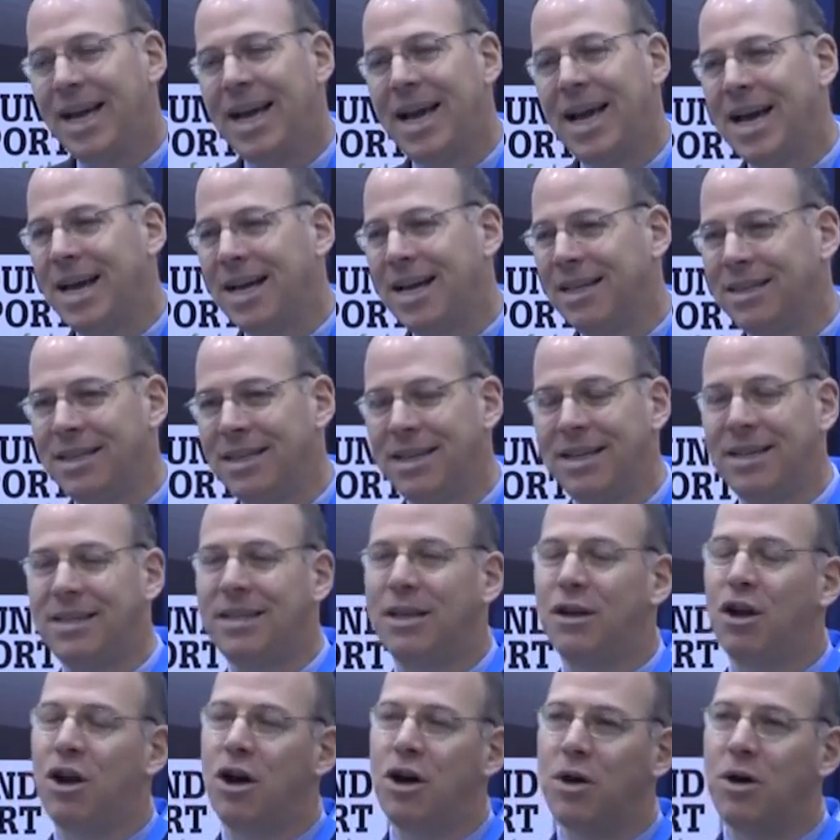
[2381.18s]
And he
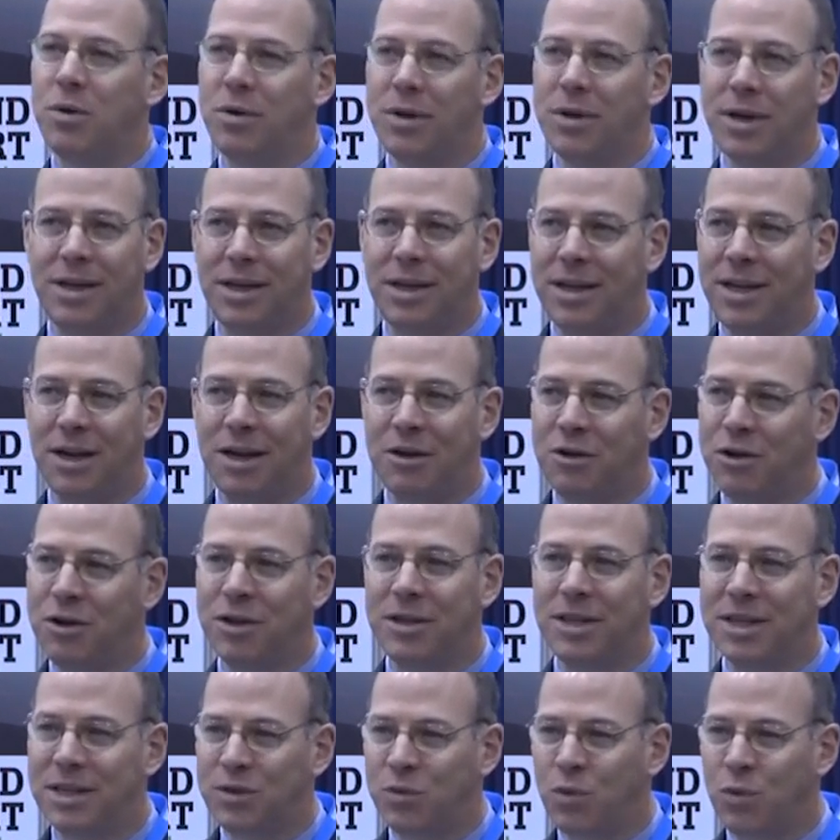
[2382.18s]
said, oh,
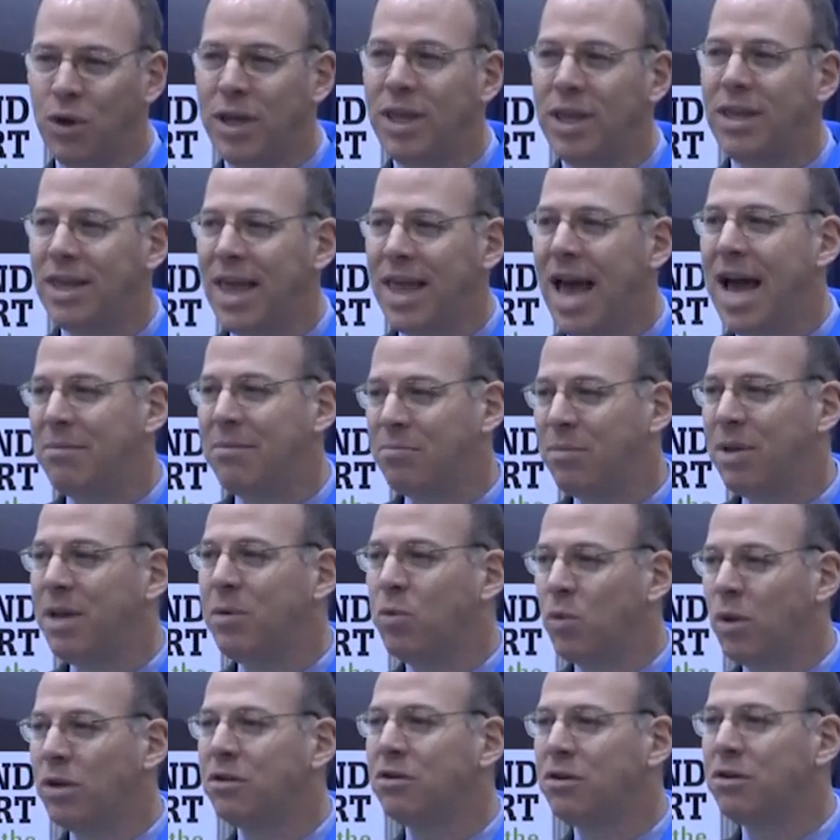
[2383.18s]
goodness, wouldn't that be
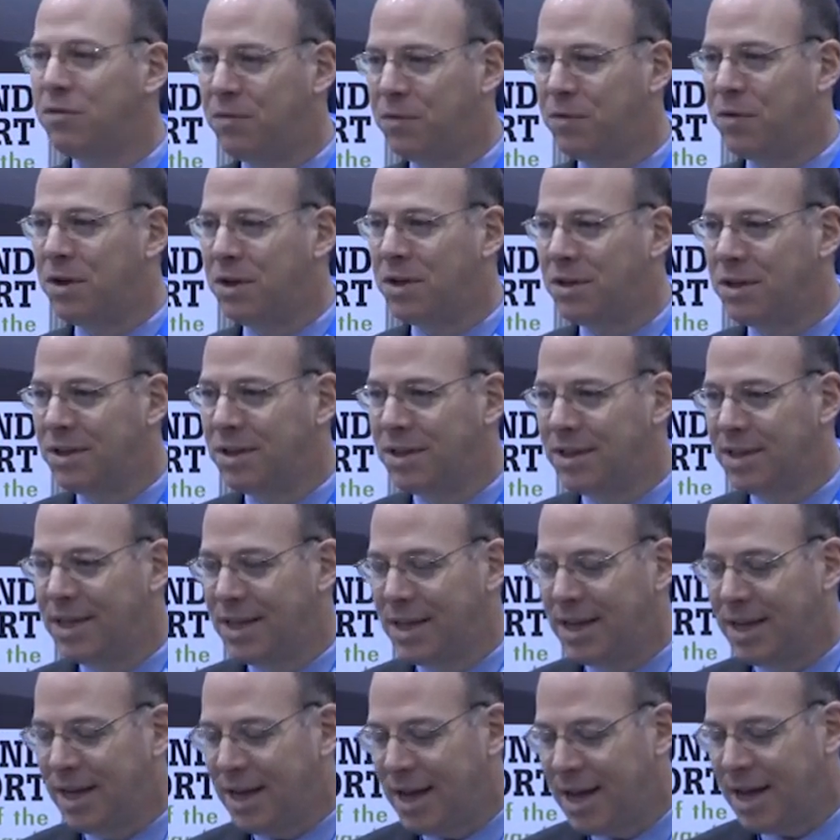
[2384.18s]
wonderful
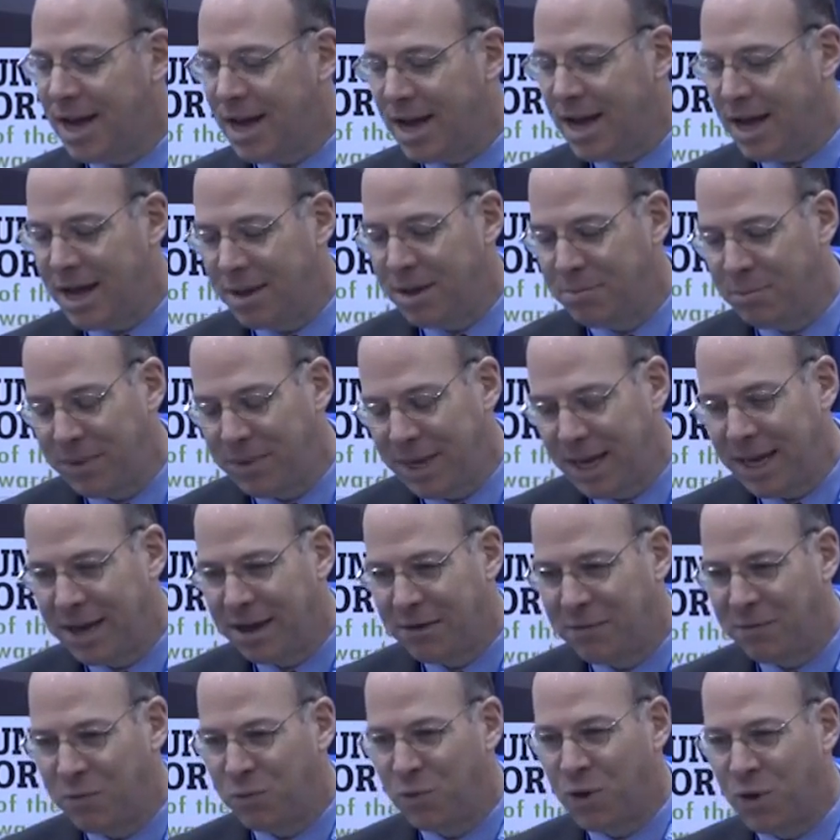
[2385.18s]

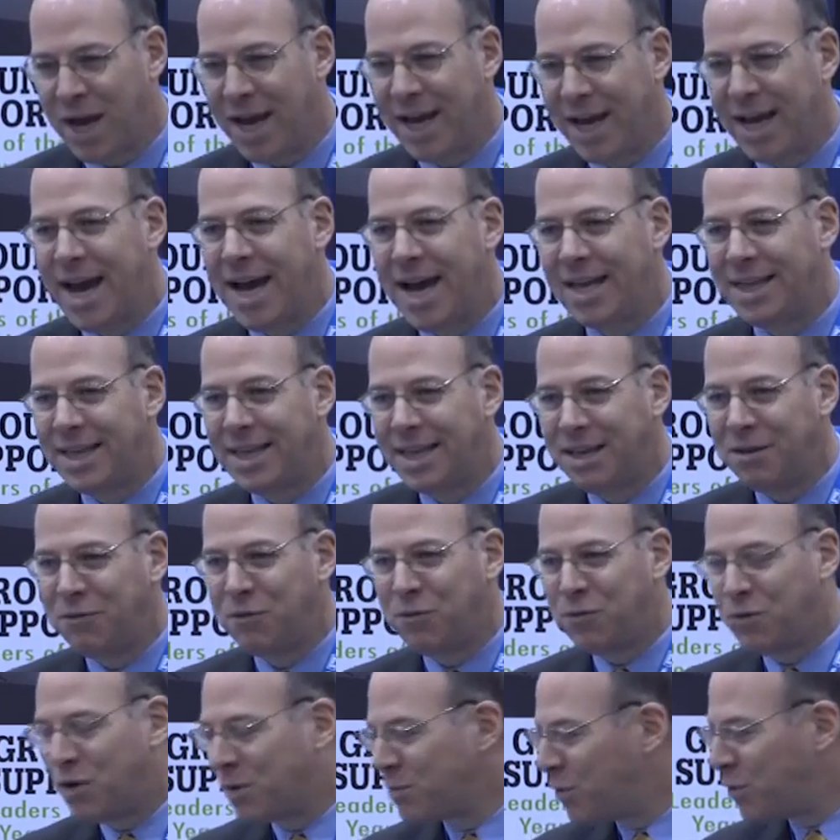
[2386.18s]
if when I got the
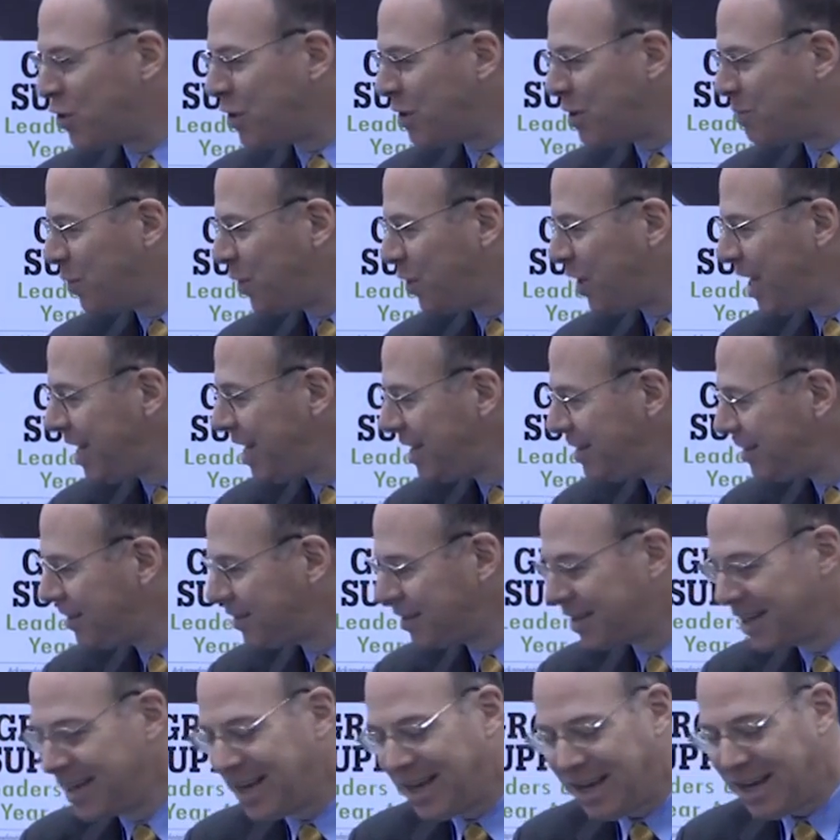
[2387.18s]
informal
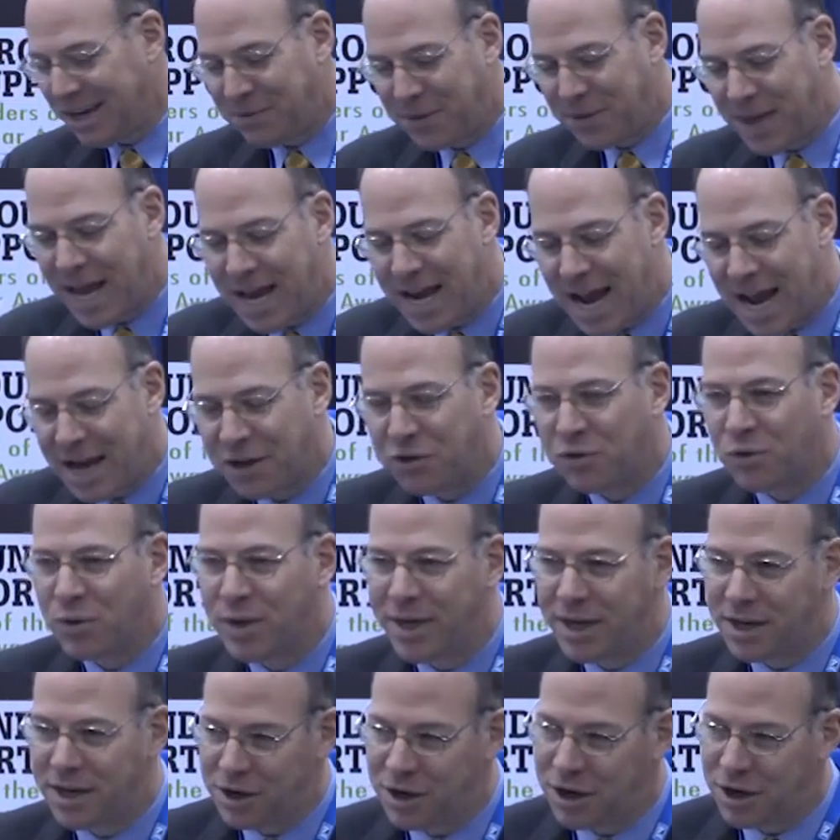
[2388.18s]
complaints, if that
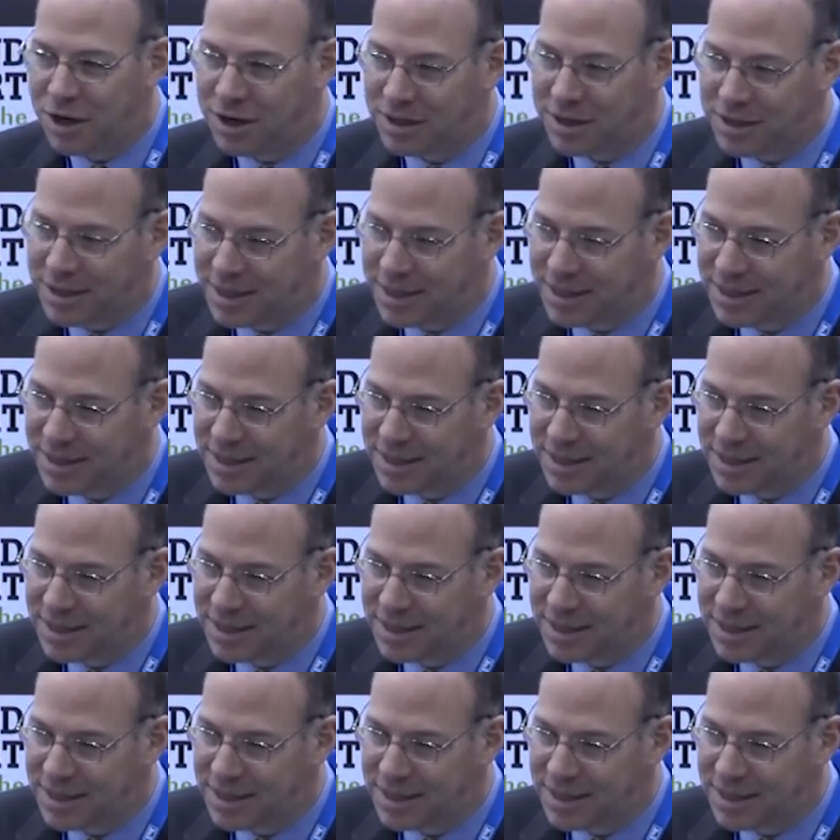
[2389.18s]
actually occurred.